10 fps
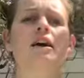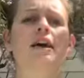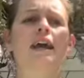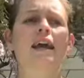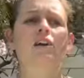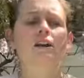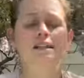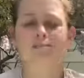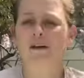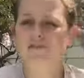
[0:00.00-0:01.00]

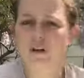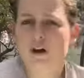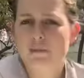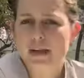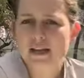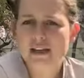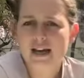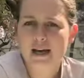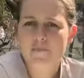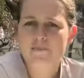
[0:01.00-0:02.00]
increase my flock a bit.
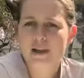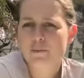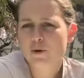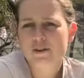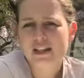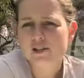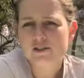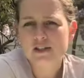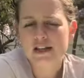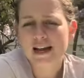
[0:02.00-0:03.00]
I'm not really
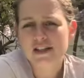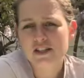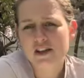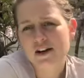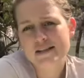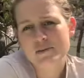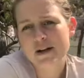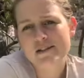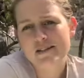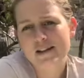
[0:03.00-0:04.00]
interested in hatching the Isa
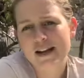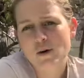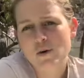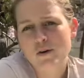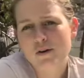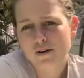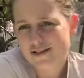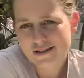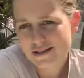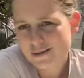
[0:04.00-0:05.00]
Browns and the Leghorn
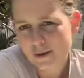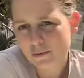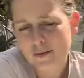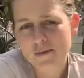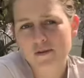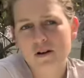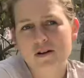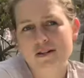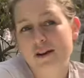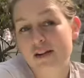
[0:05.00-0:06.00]
crosses with the Plymouth Rock
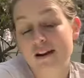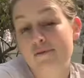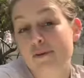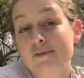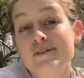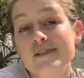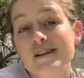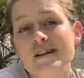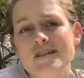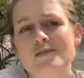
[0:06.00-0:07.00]
because I only have 1 rooster,
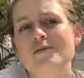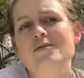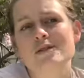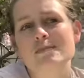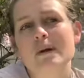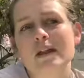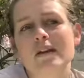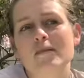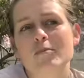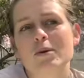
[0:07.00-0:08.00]
so it'll just be
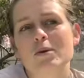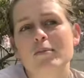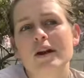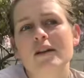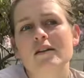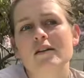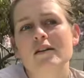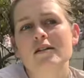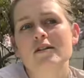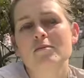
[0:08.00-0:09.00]
the purebred
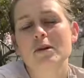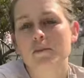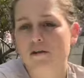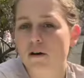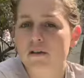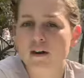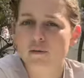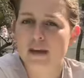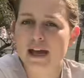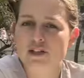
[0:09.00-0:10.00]
Plymouth Rock that
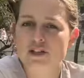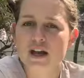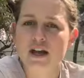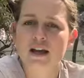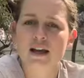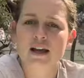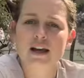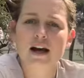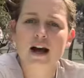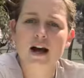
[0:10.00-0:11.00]
I'll be hatching.
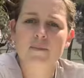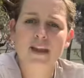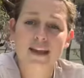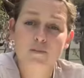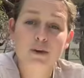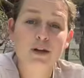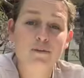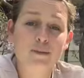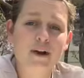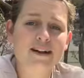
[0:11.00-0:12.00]
They get a pretty
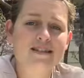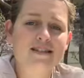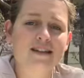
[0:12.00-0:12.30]
good price